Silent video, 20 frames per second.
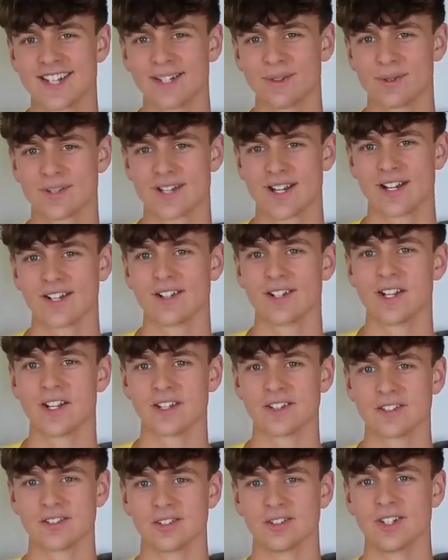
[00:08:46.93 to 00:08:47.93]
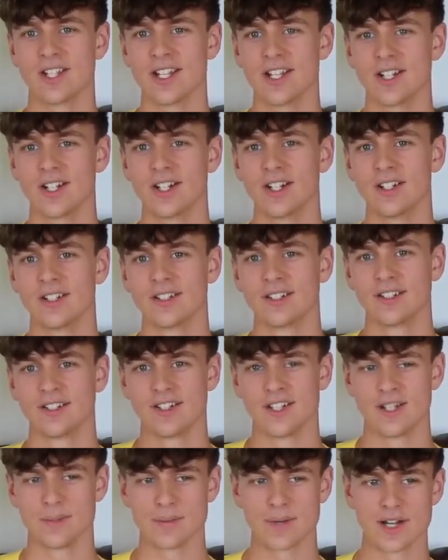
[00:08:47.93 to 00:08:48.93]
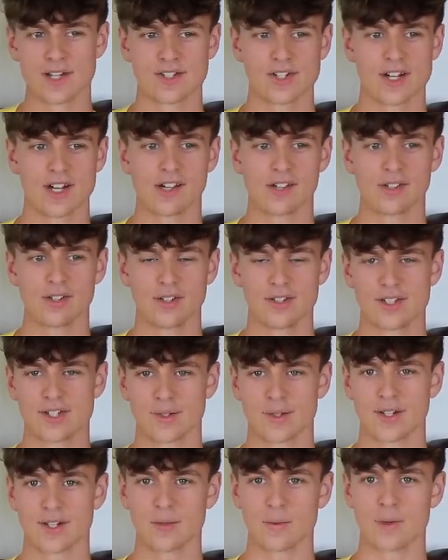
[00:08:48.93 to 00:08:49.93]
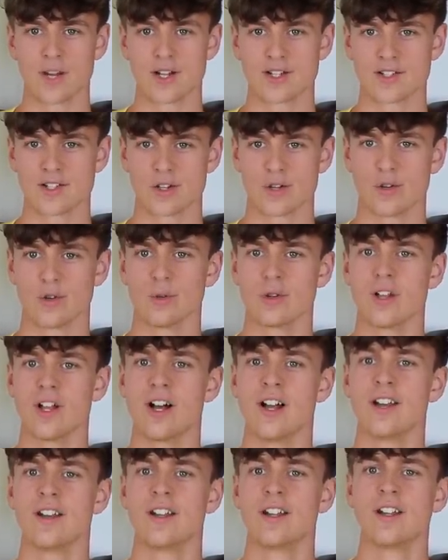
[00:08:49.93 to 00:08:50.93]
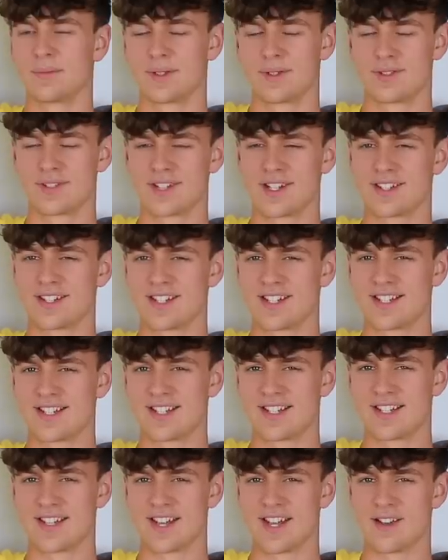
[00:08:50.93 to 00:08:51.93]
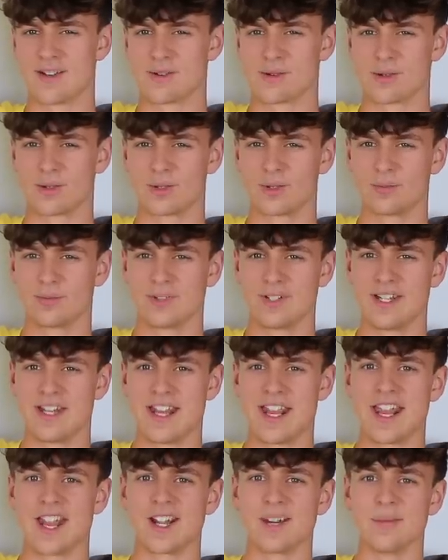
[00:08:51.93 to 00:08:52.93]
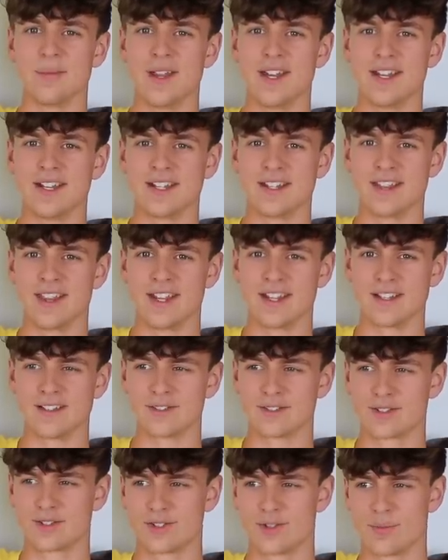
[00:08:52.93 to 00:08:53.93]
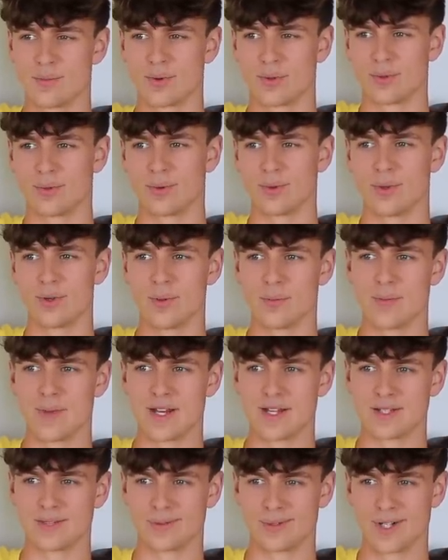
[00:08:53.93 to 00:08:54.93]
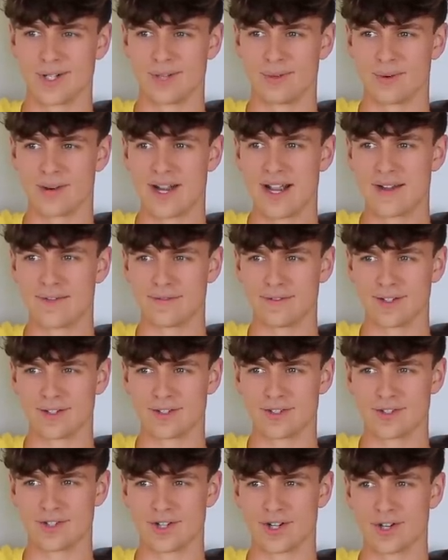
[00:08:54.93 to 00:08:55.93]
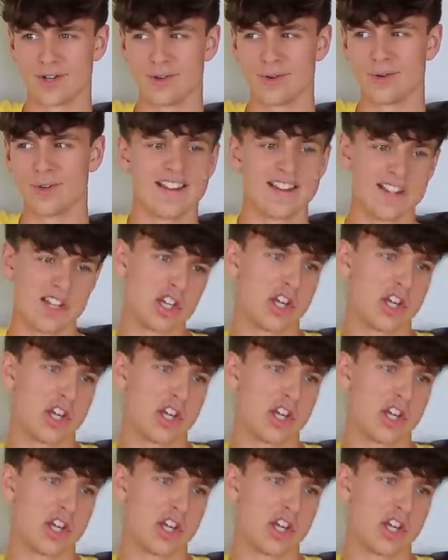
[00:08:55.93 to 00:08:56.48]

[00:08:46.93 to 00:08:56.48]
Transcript: Kid was kind of like later in my childhood, so I didn't watch it a whole lot, but it was like this horribly animated, like super rudimentary graphics show.